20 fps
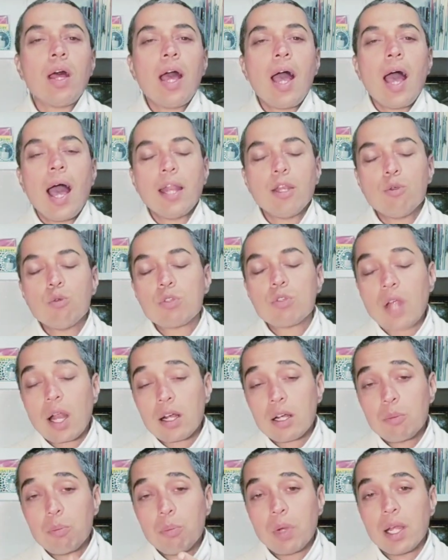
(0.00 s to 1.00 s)
and you
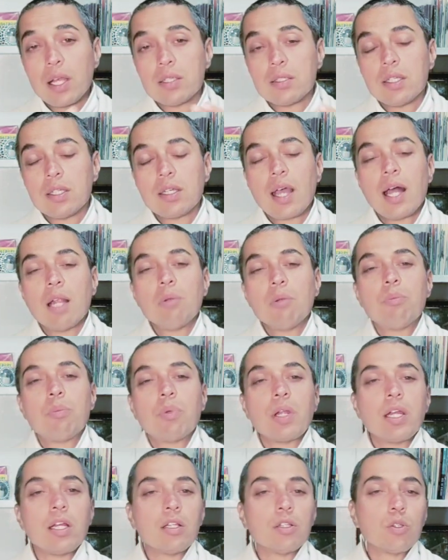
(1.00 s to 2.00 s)
started praising and
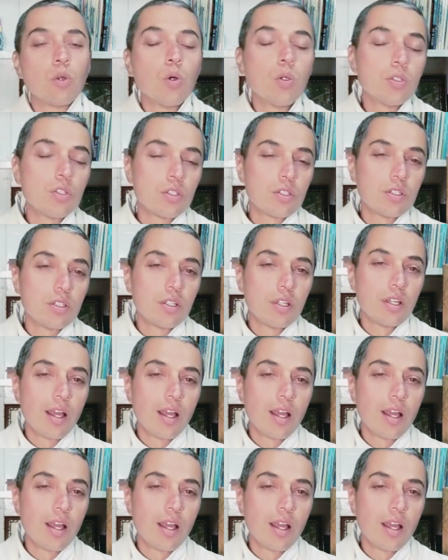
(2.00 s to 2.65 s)
praying those